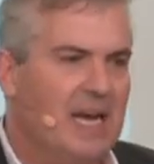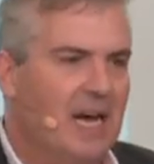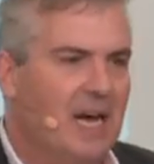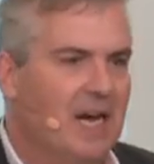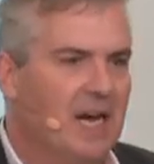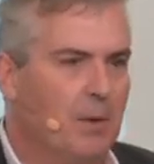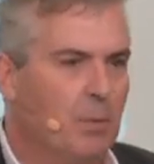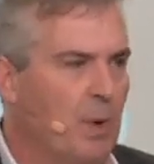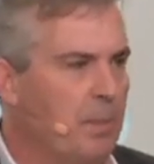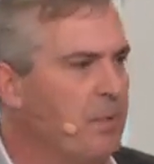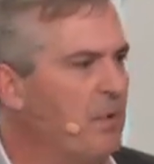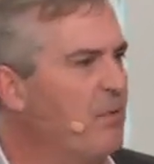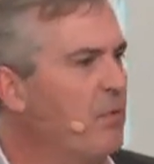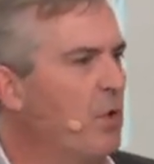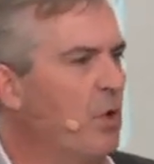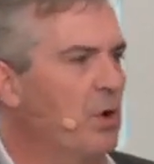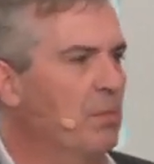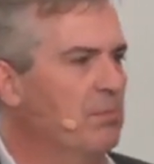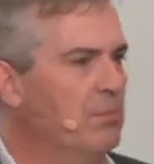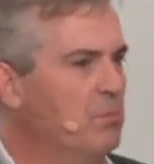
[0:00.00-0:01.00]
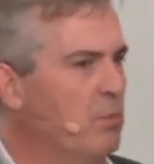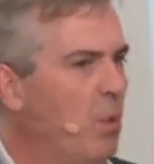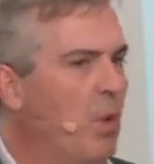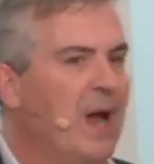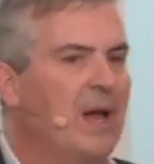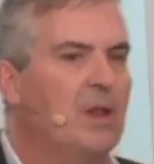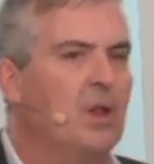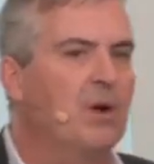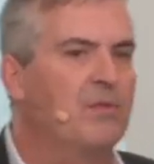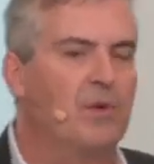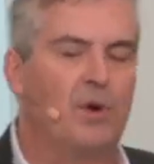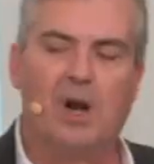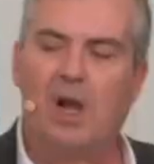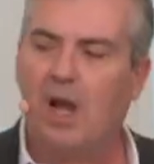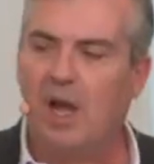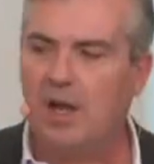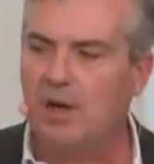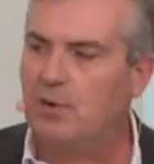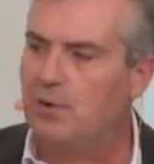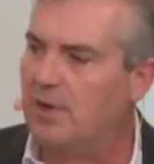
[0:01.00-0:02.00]
We perform well over
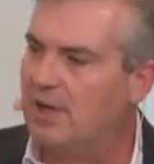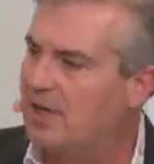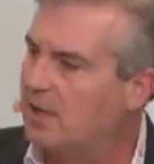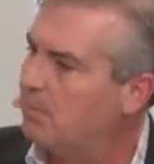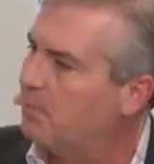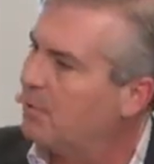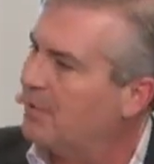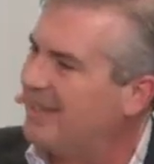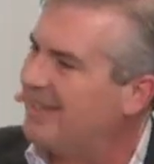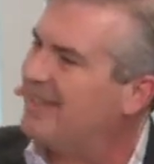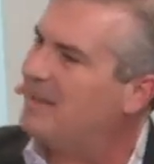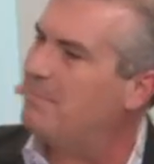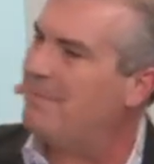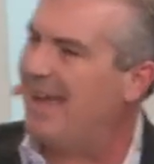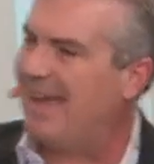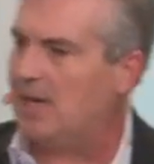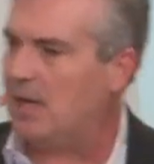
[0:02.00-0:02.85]
100 completely made-up